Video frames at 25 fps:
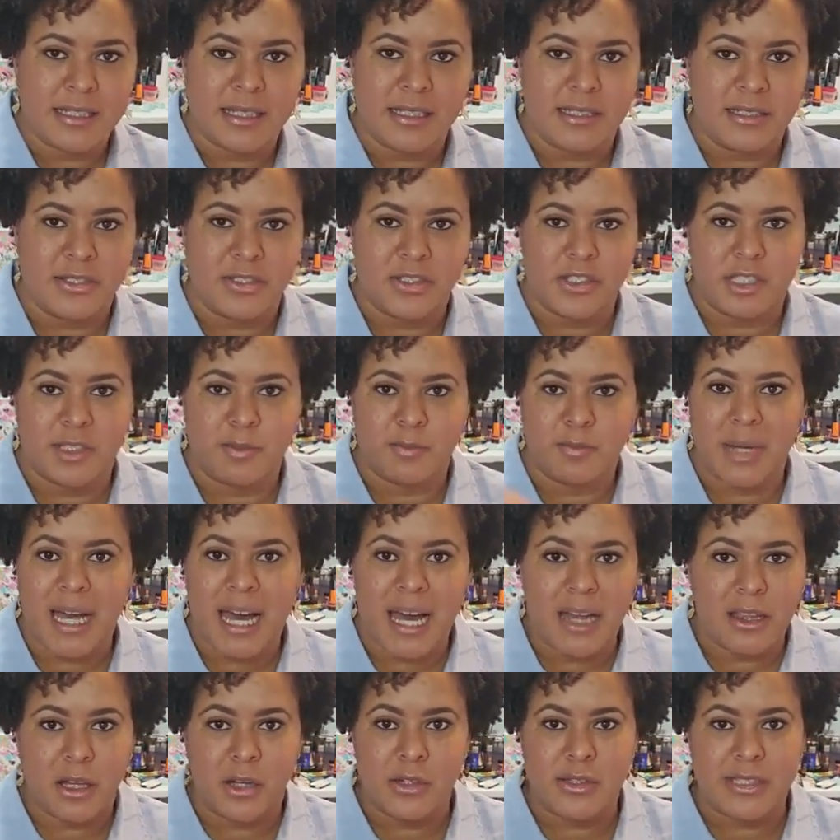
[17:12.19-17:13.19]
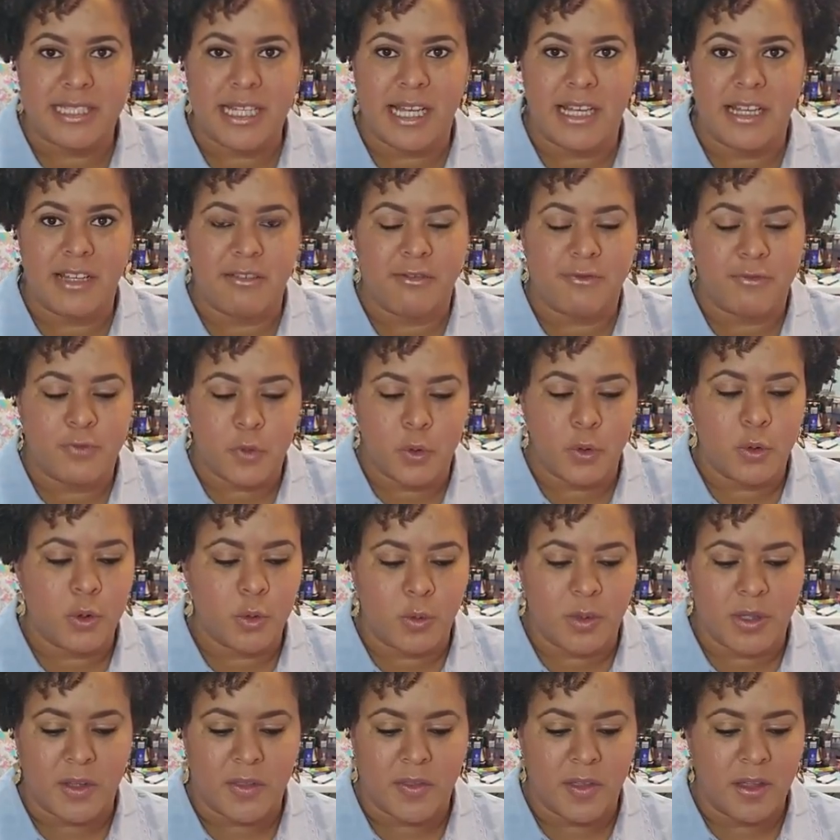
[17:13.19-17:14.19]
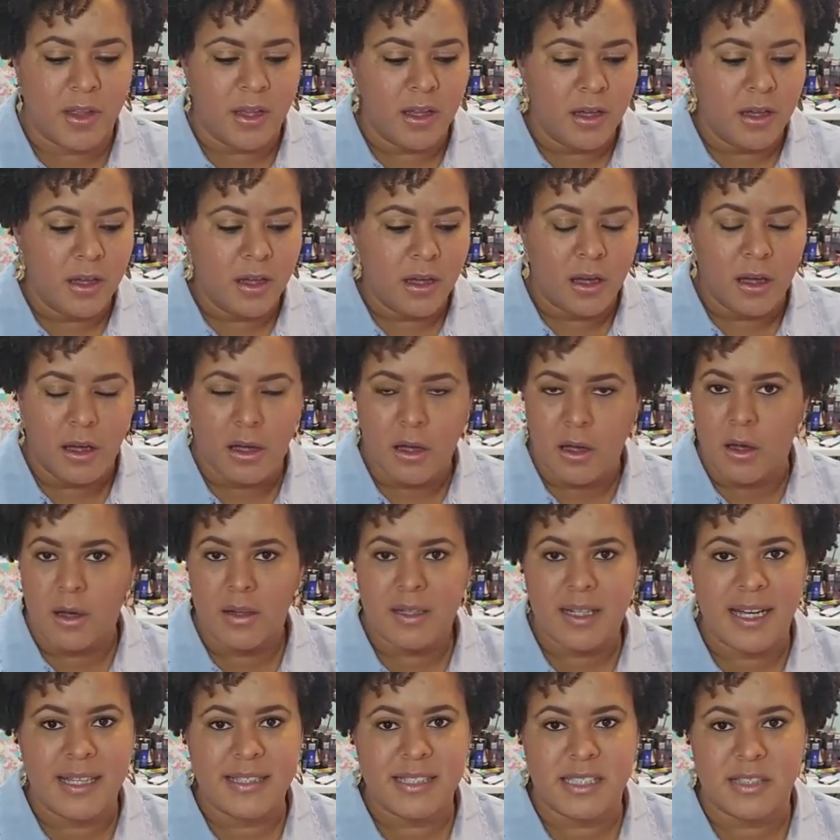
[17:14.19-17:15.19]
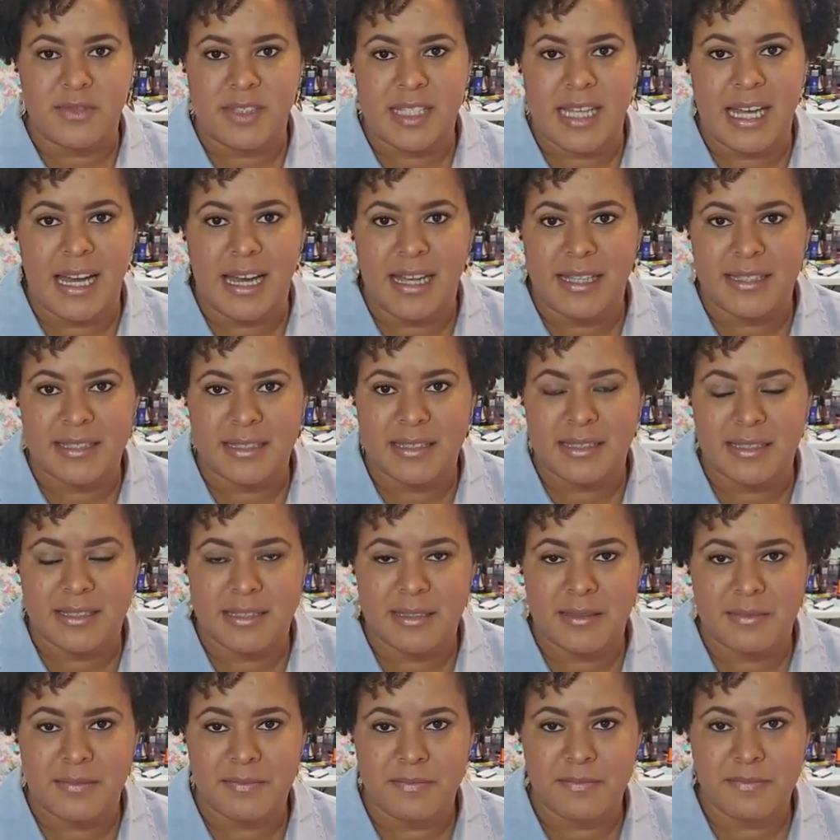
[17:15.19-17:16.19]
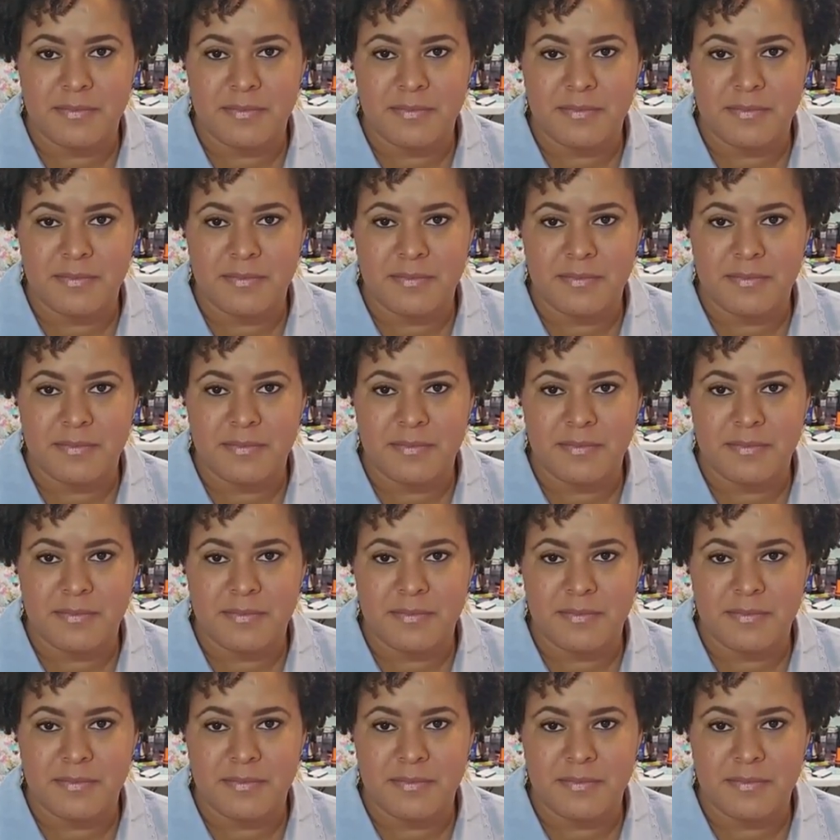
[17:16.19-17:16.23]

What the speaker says: and just pile our day full with all kinds of tasks.